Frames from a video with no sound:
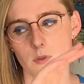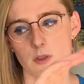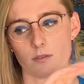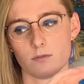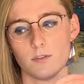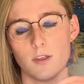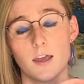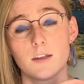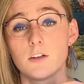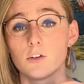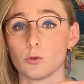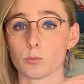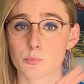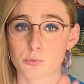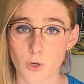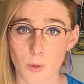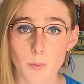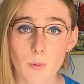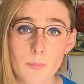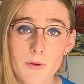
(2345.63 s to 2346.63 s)
And it'll
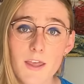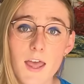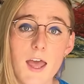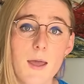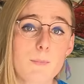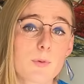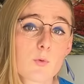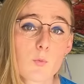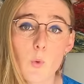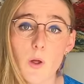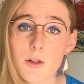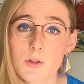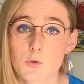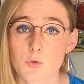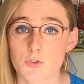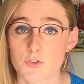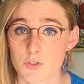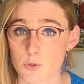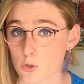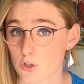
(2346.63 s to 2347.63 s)
probably happen while you're still
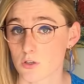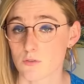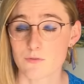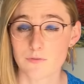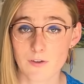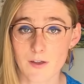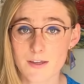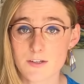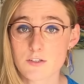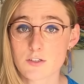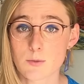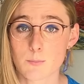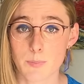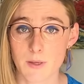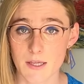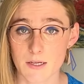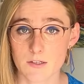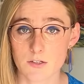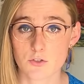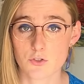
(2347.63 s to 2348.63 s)
confined to
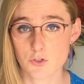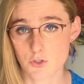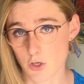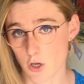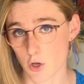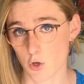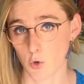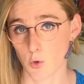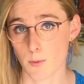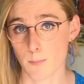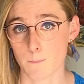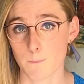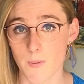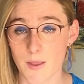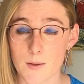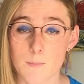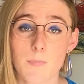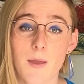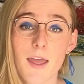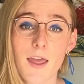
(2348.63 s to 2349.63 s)
bed, so
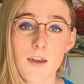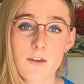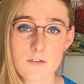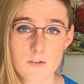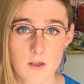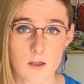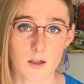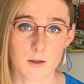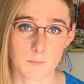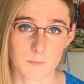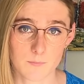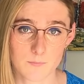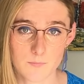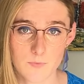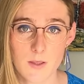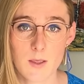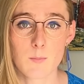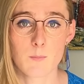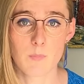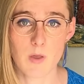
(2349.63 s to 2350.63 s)
bedpan time.
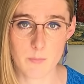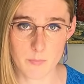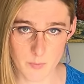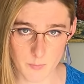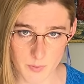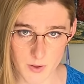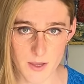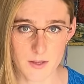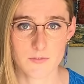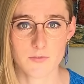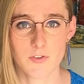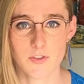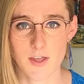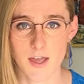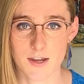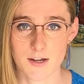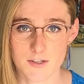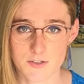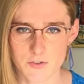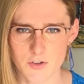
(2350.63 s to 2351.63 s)
Be prepared for that, it's
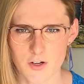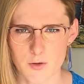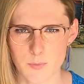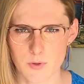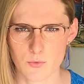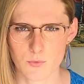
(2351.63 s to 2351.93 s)
gonna be real